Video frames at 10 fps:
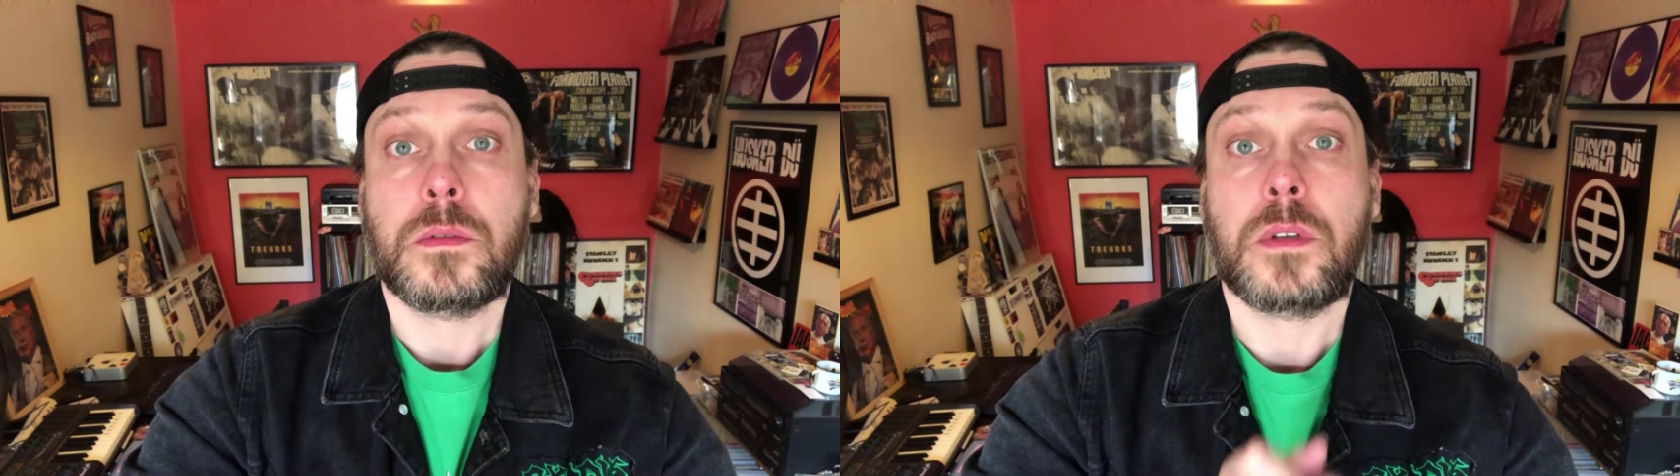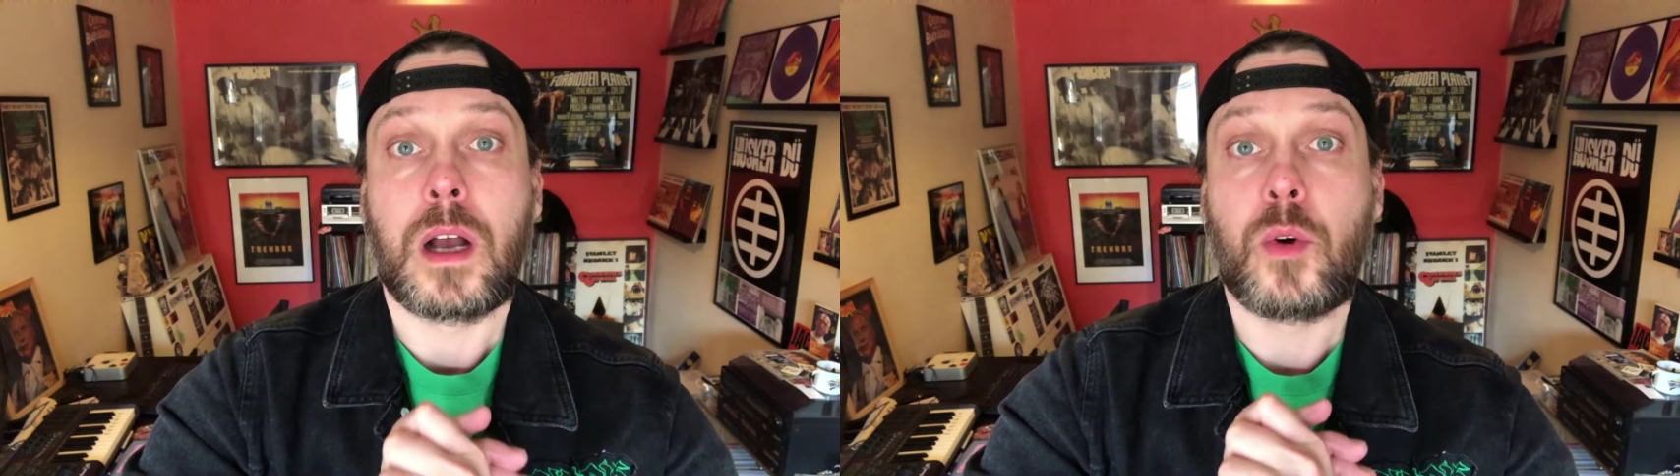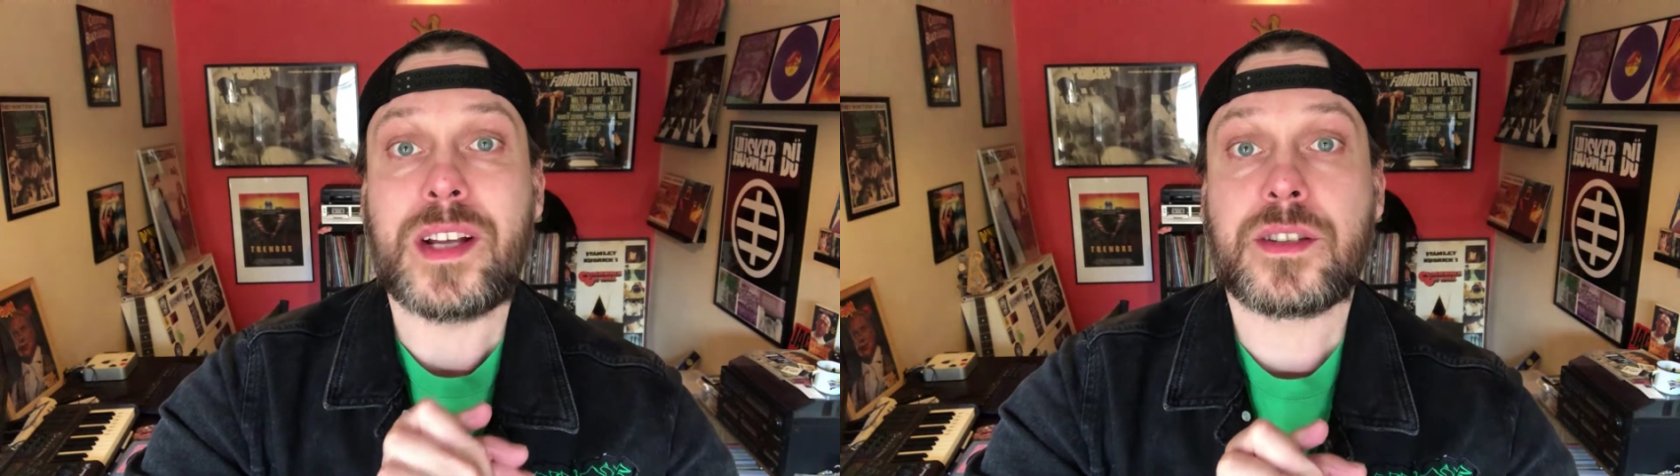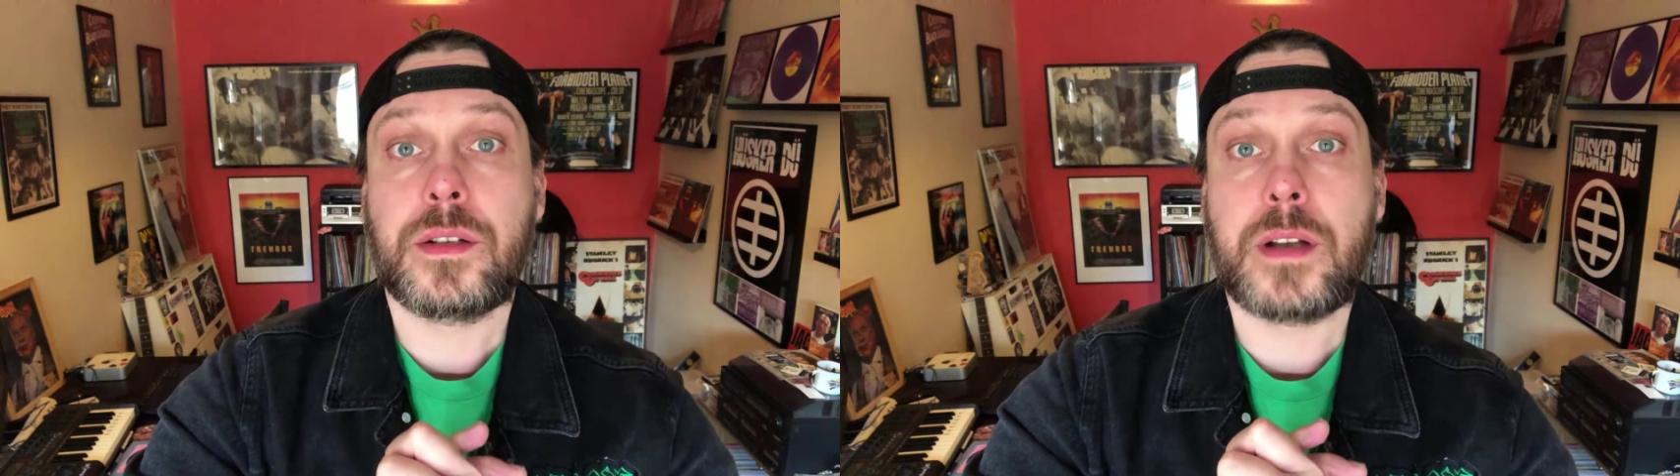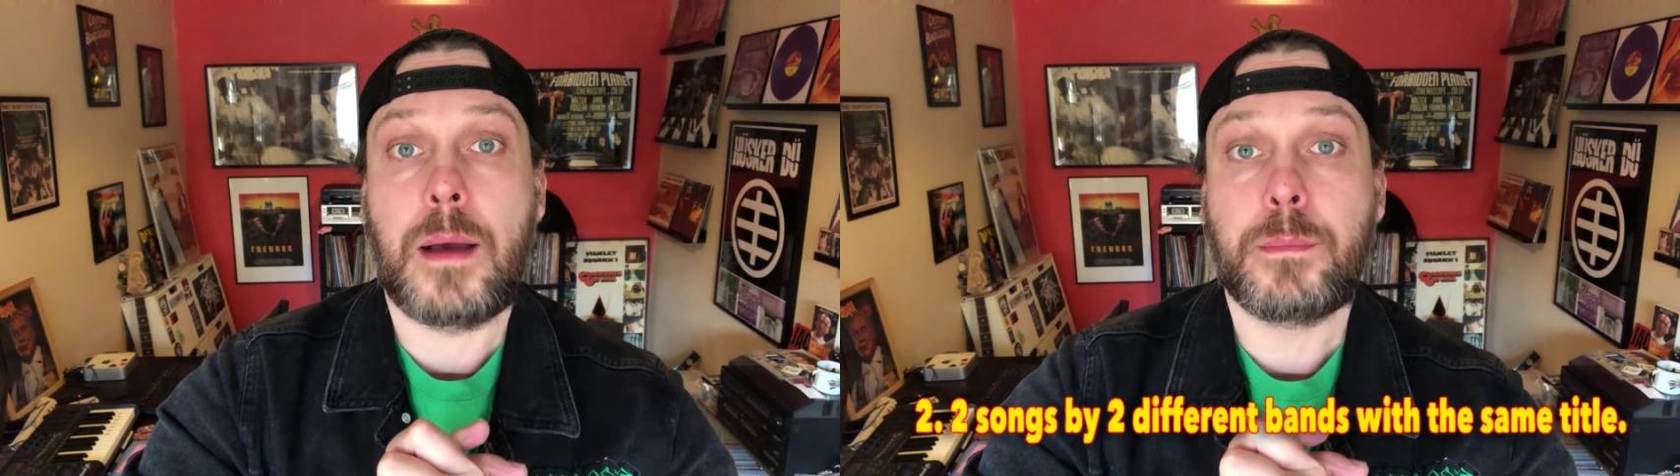Uh,
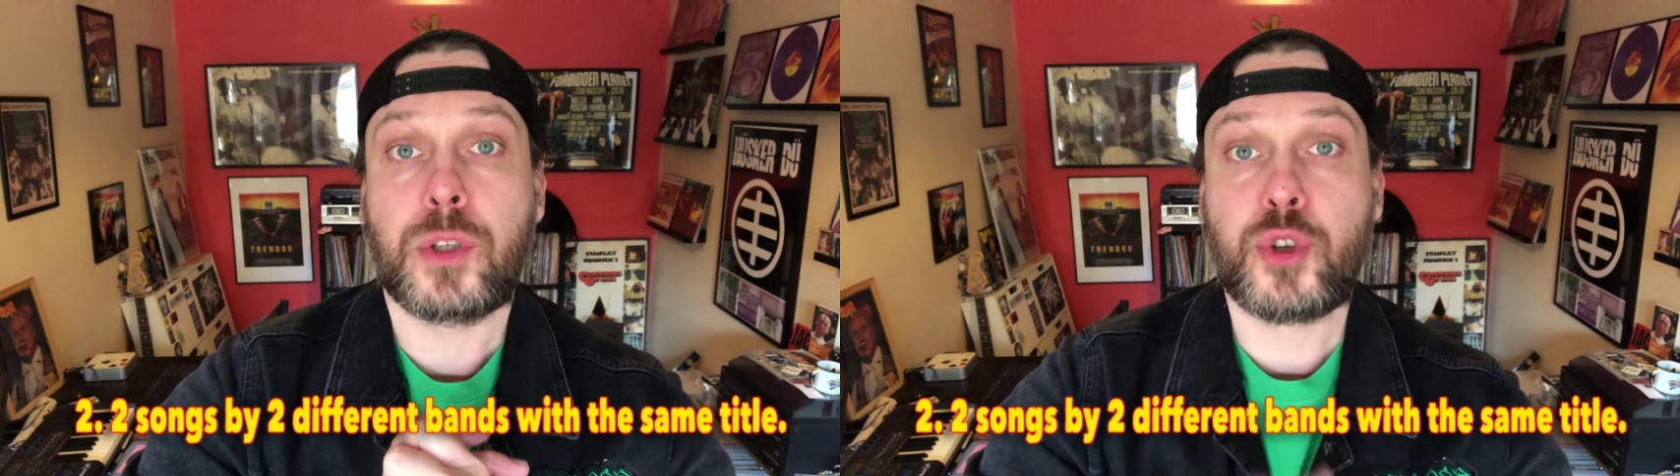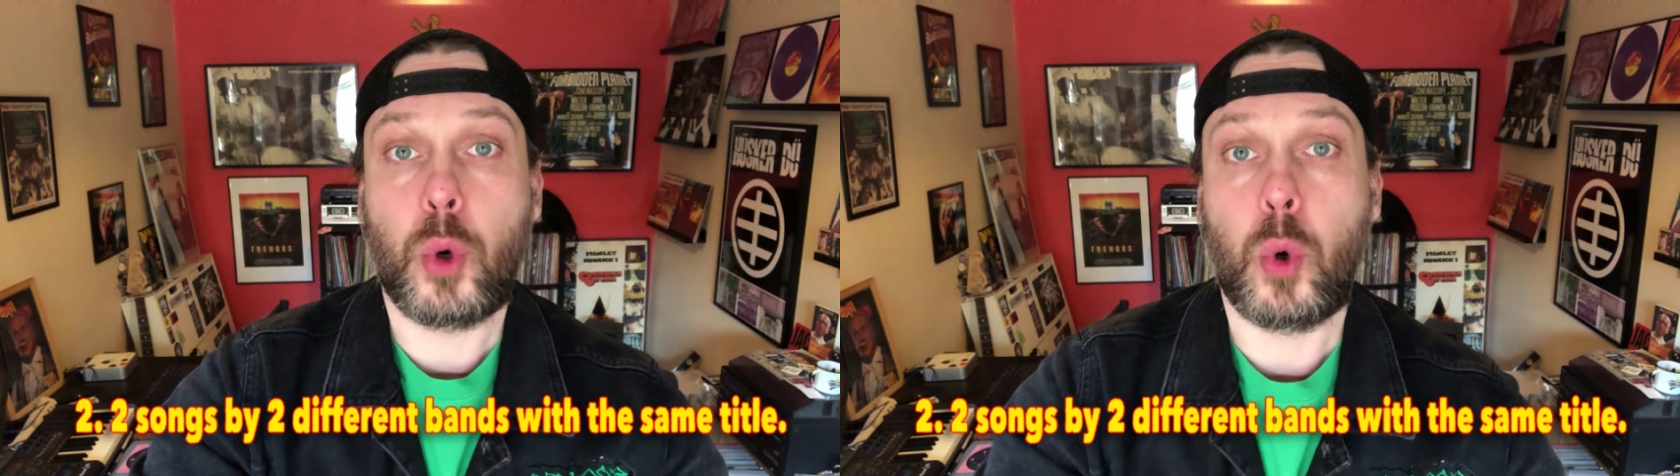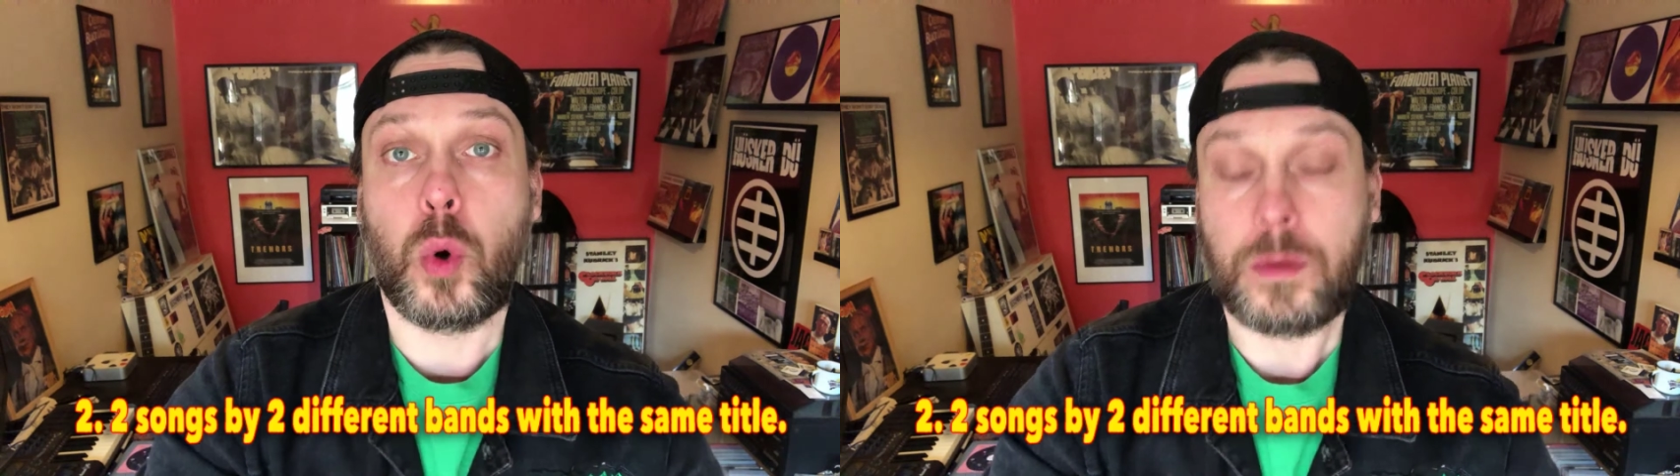question number two.